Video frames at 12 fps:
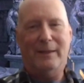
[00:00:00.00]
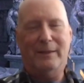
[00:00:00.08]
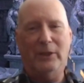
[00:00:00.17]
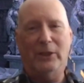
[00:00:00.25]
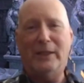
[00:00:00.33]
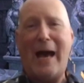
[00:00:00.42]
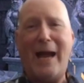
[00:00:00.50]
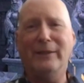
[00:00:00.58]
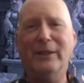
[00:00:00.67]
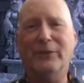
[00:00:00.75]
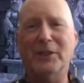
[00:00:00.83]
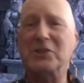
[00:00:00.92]
the line
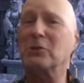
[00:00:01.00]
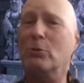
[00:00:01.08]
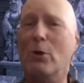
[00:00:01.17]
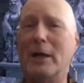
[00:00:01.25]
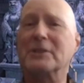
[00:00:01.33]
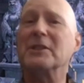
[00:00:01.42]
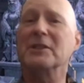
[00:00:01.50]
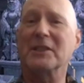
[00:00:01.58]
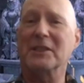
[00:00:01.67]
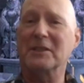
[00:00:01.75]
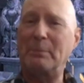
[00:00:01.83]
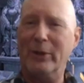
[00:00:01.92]
that this crosses
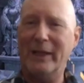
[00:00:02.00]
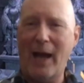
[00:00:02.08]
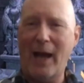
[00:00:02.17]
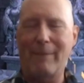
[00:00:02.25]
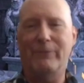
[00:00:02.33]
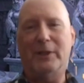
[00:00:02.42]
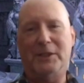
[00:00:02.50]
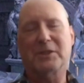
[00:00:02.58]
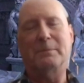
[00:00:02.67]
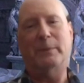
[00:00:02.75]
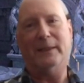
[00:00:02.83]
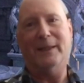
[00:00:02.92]
is pretty obvious,
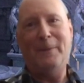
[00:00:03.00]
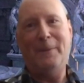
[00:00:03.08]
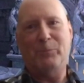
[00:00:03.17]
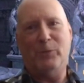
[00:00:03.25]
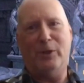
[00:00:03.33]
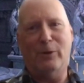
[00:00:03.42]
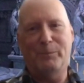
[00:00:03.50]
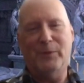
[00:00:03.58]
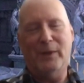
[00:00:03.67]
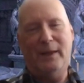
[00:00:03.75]
but you know,